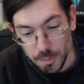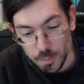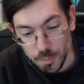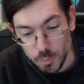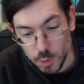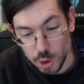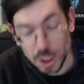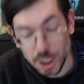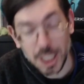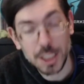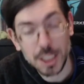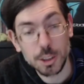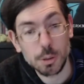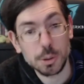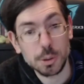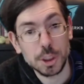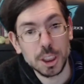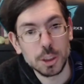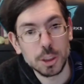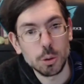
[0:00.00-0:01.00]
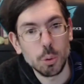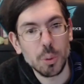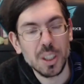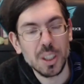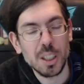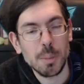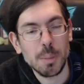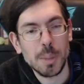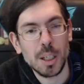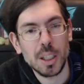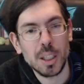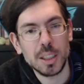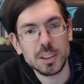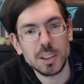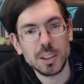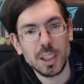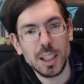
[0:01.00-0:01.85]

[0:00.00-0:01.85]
So yeah, interesting to read about it.